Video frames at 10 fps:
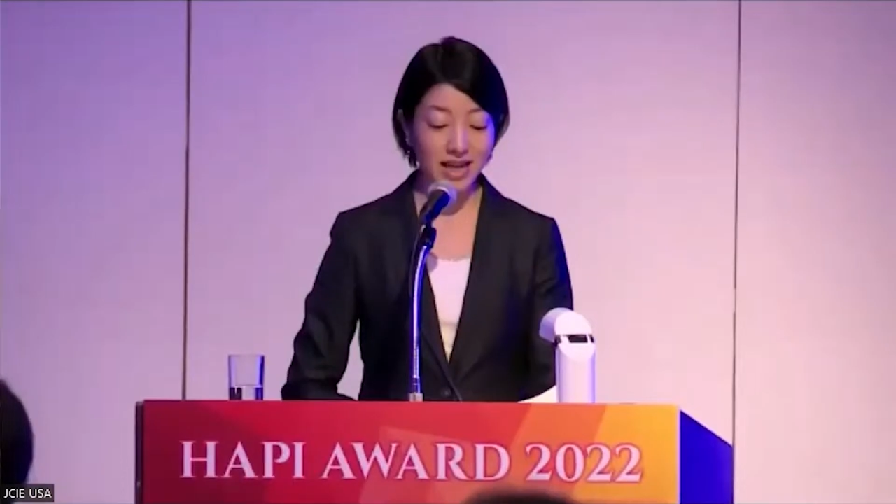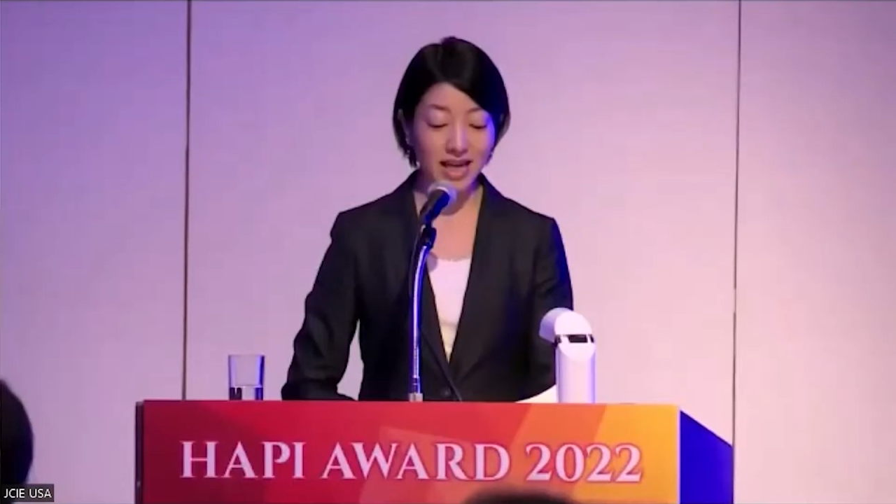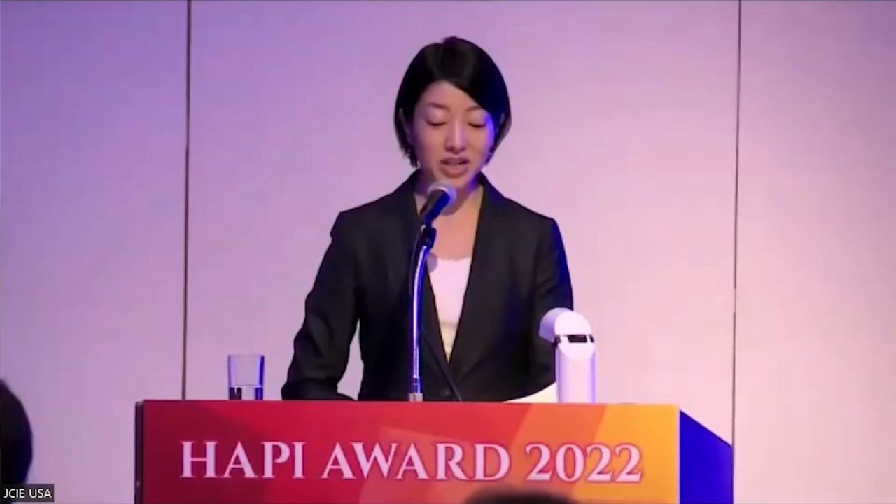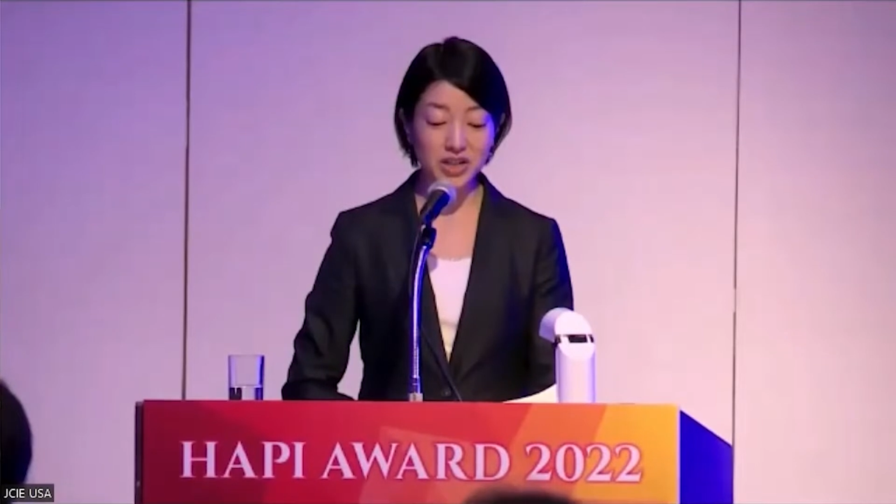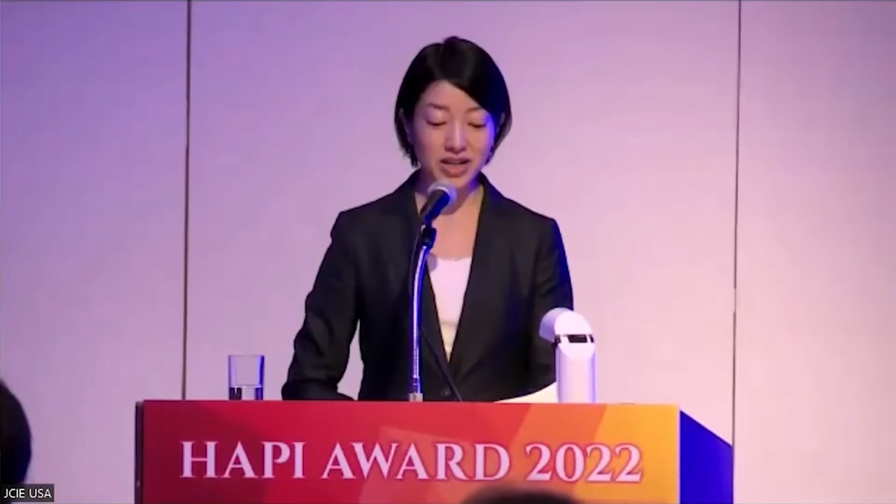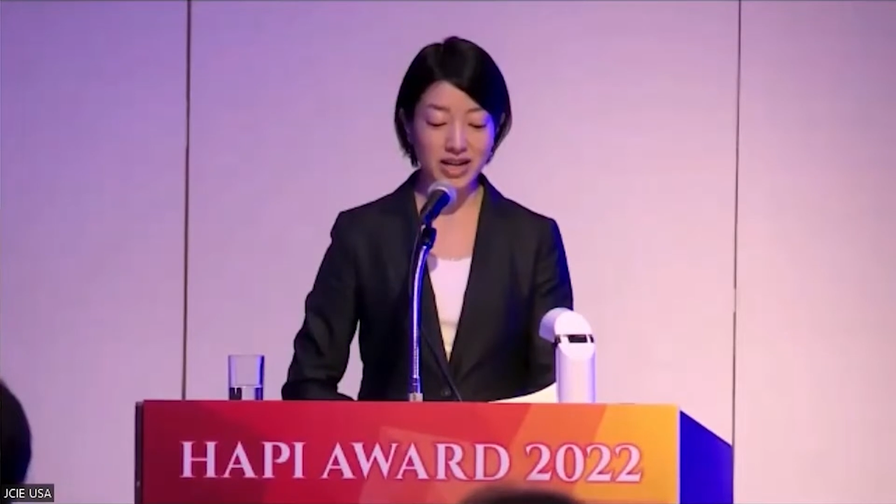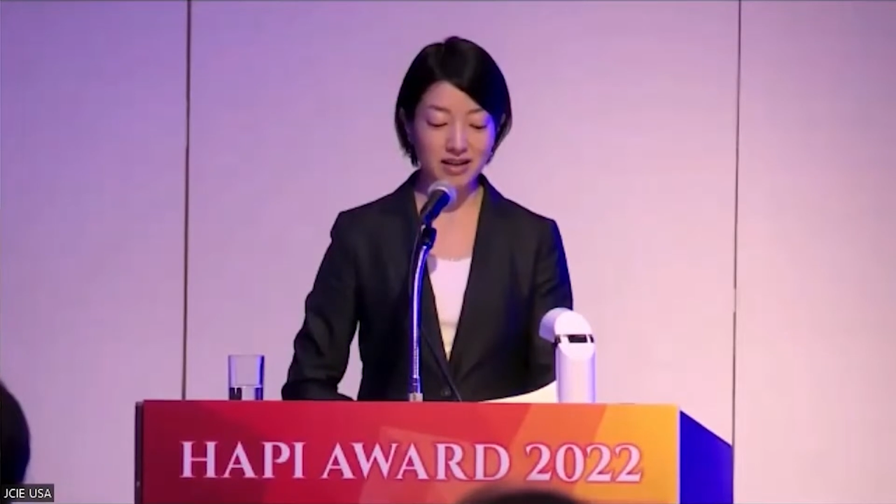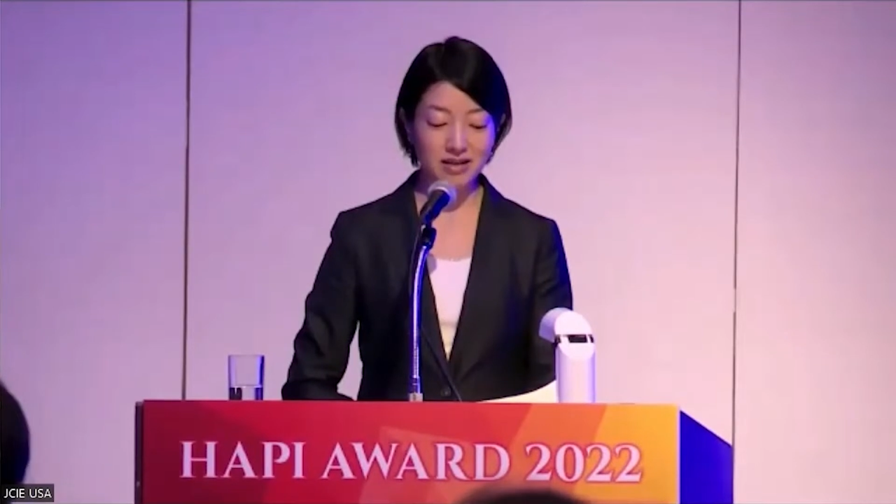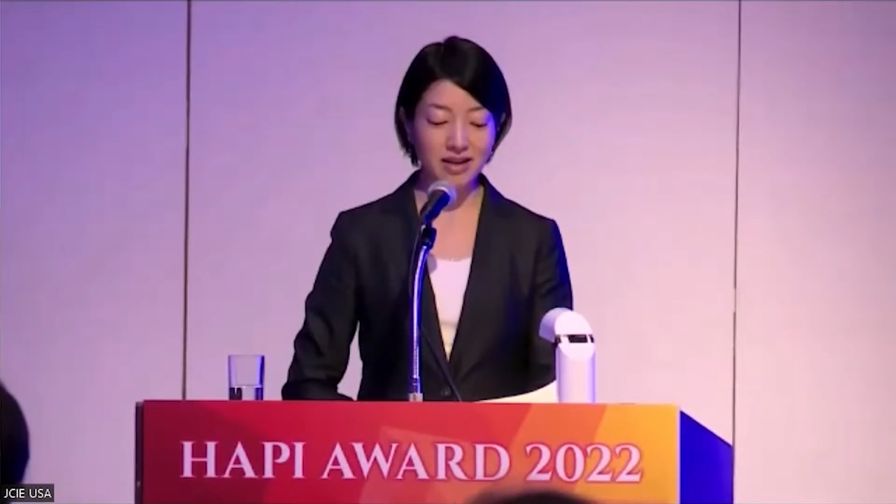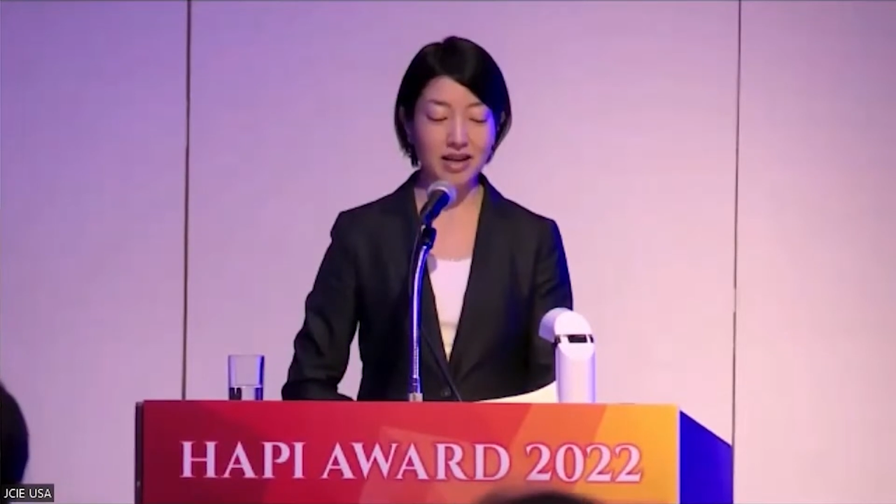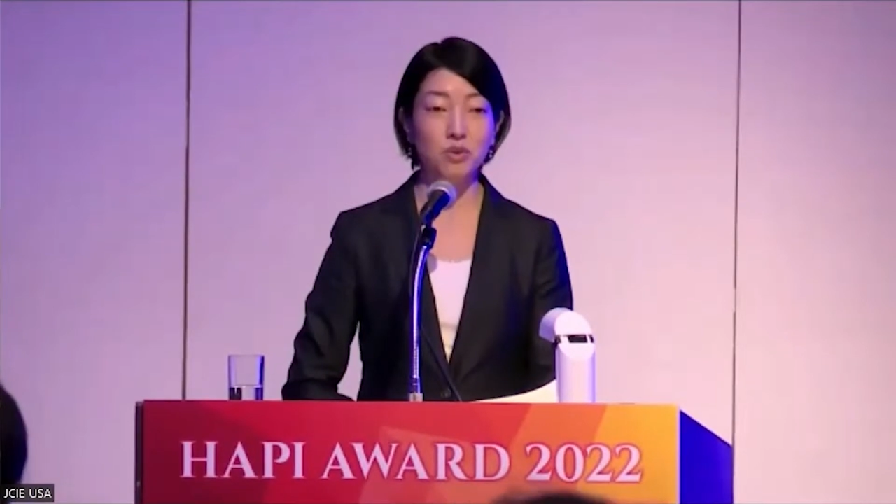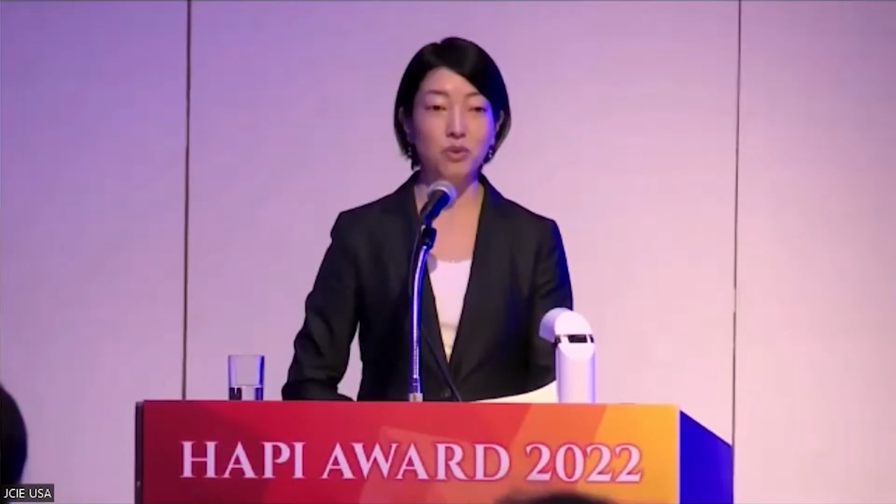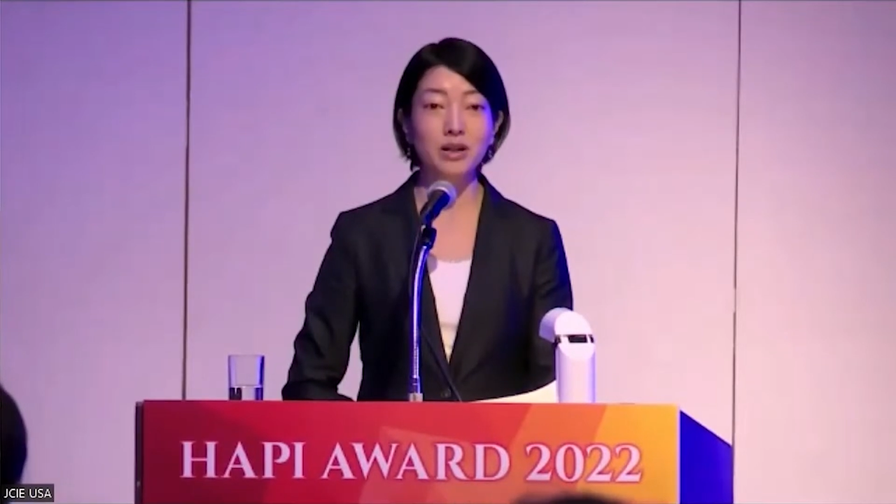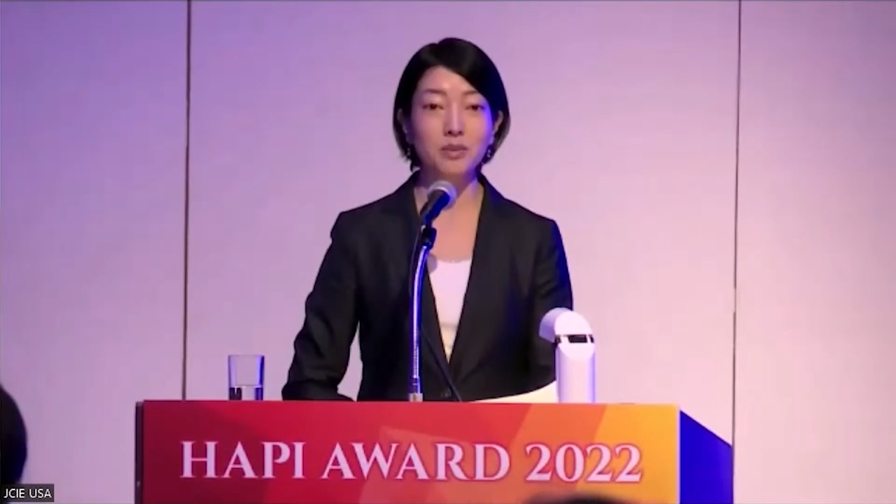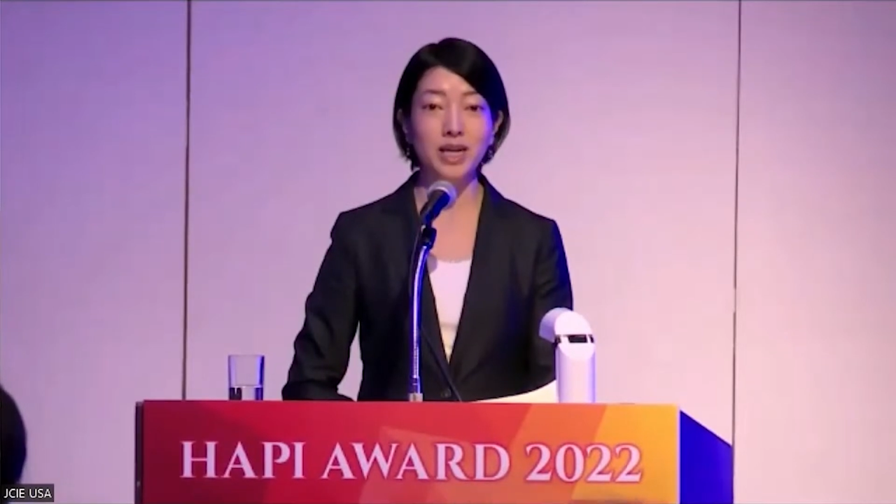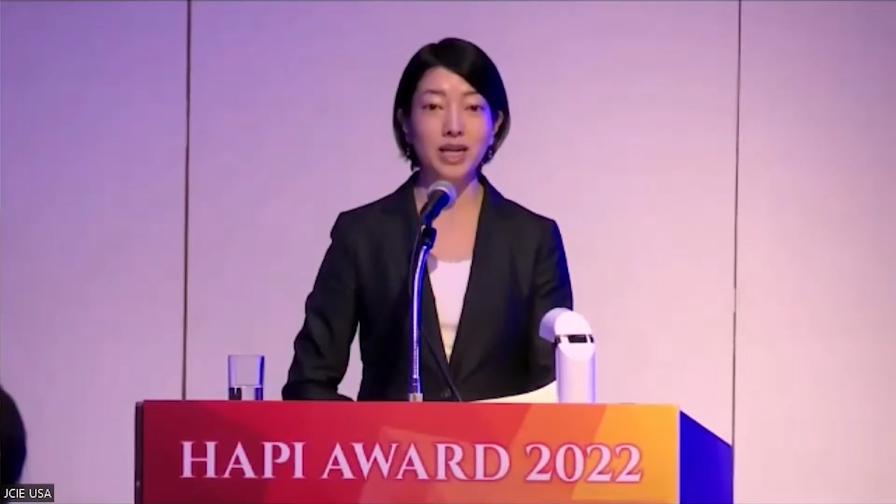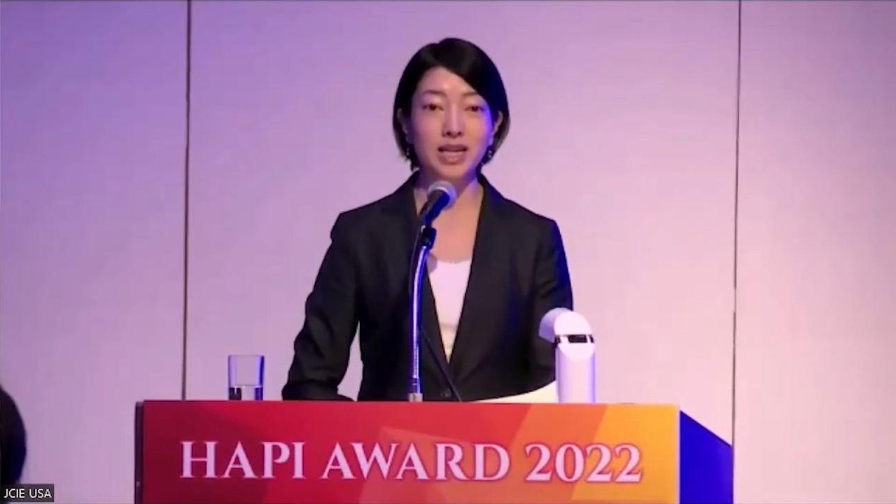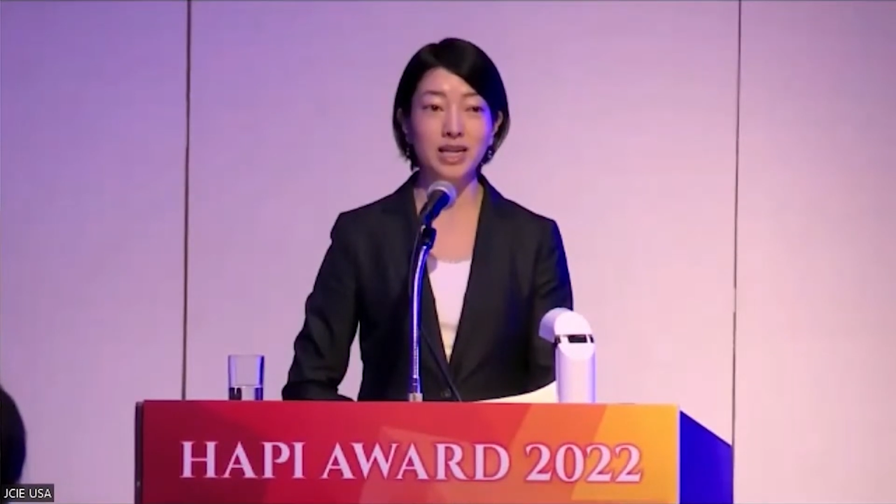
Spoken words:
Asia Health and Well-being